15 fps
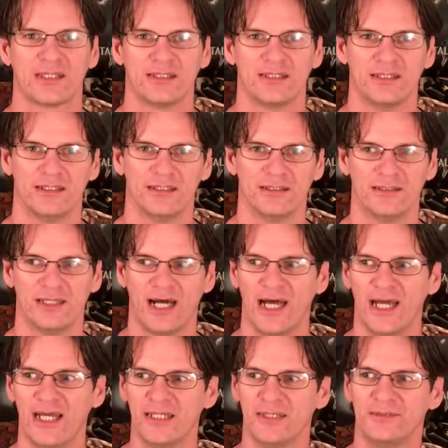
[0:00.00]
Well,
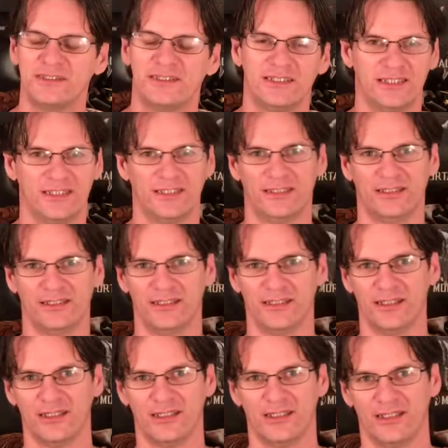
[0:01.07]
I have
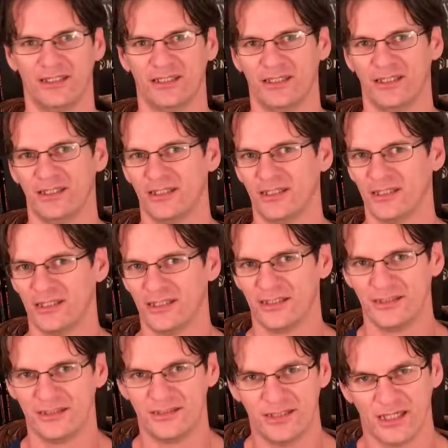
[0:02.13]
seen
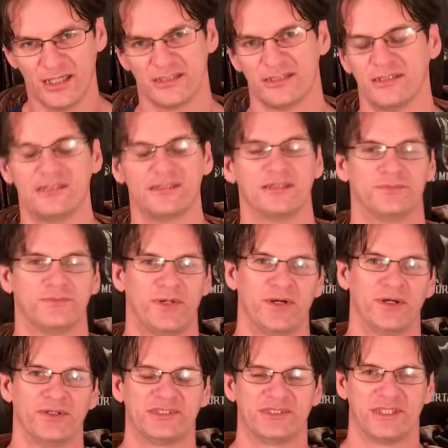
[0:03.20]
dozens of
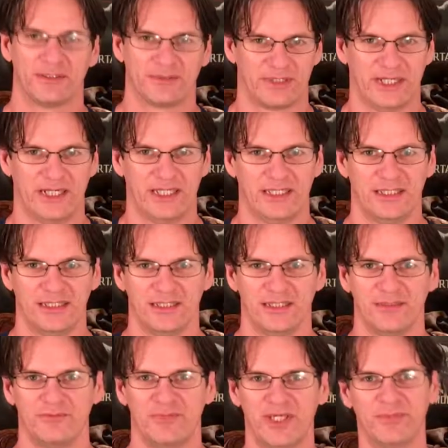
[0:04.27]
posts already,
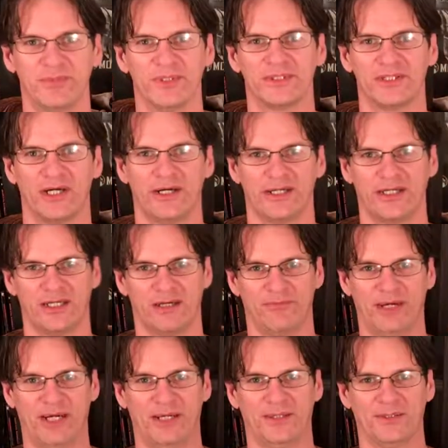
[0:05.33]
people talking
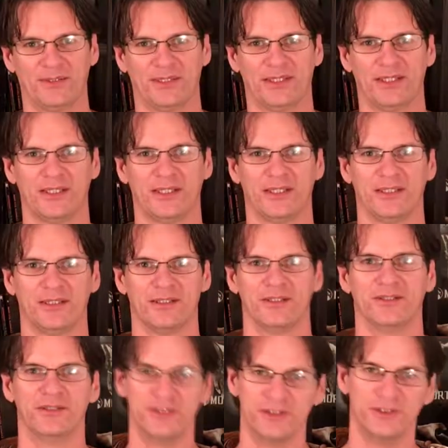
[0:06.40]
about the
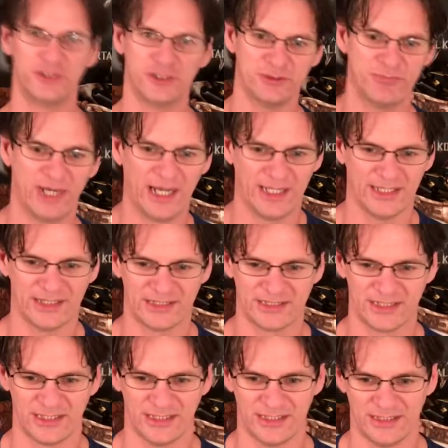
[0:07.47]
new YouTube
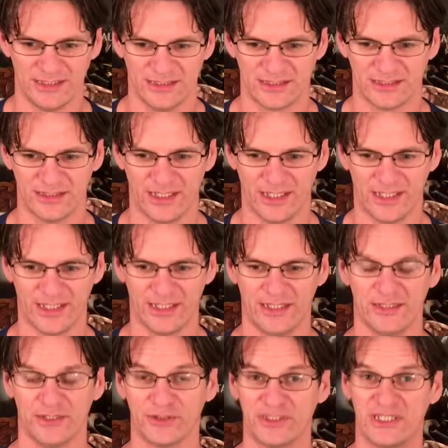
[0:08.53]
policies,
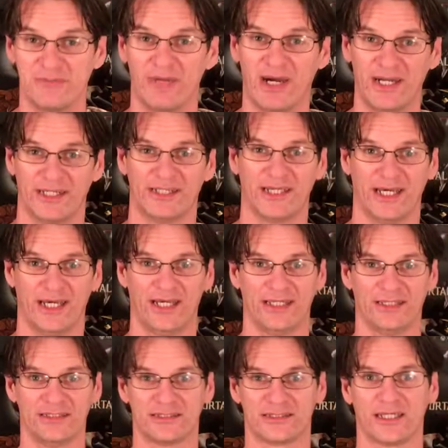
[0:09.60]
that you're
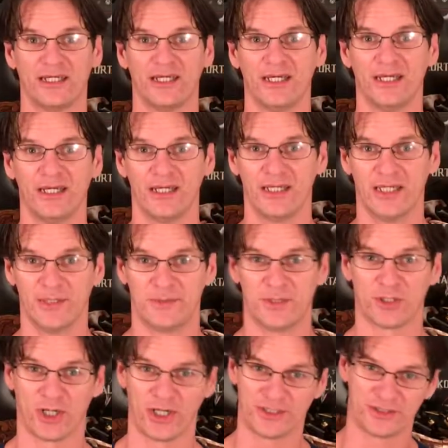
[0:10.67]
demonetized if
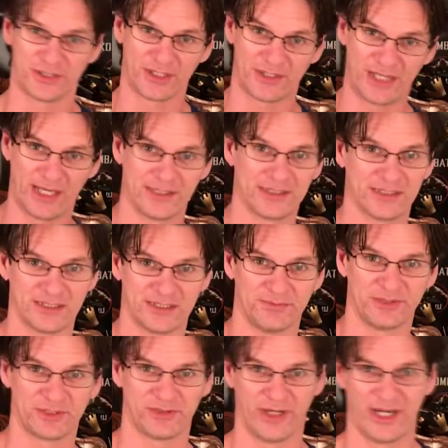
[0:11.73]
you're under a thousand
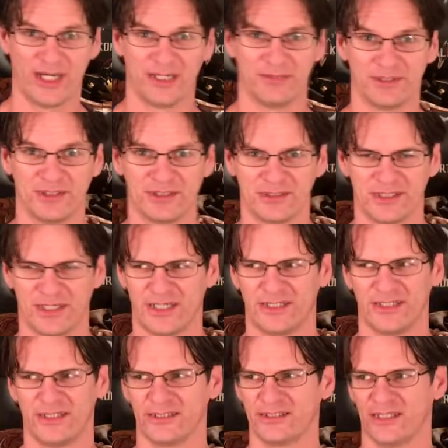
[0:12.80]
subscribers, or I
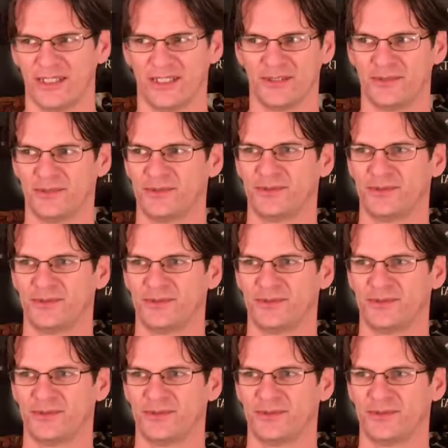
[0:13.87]
think it's like,